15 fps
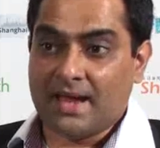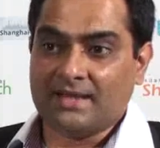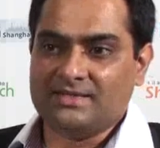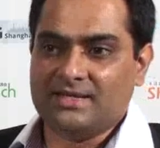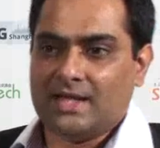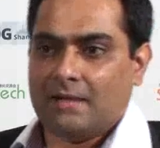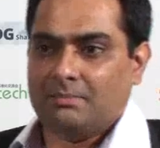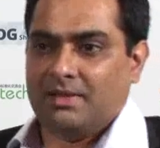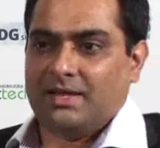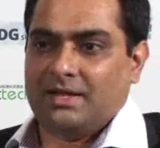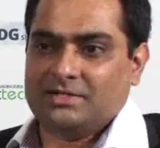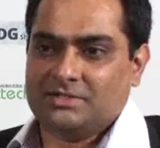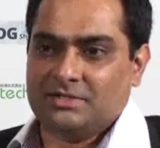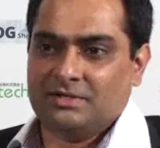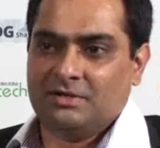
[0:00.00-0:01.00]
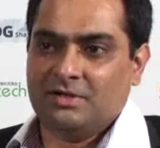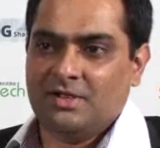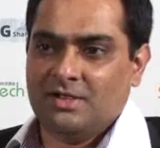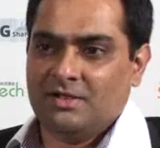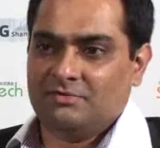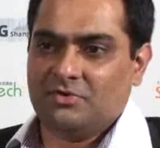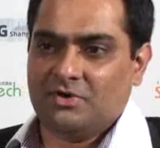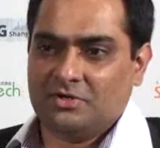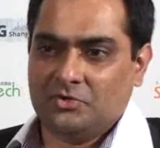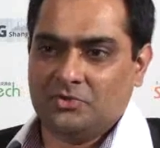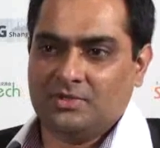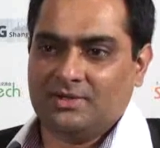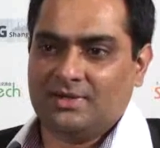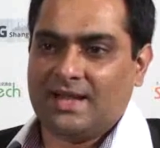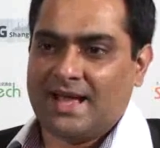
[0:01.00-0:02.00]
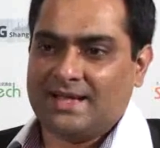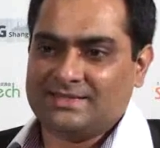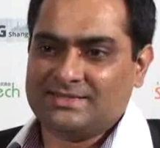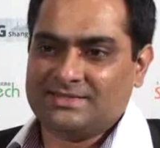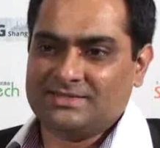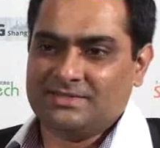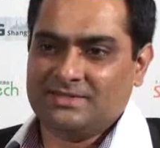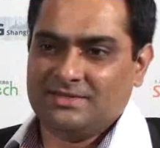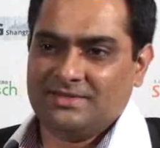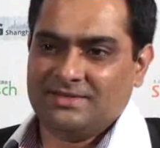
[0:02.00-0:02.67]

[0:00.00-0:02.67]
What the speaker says: magazine application for Google Glass.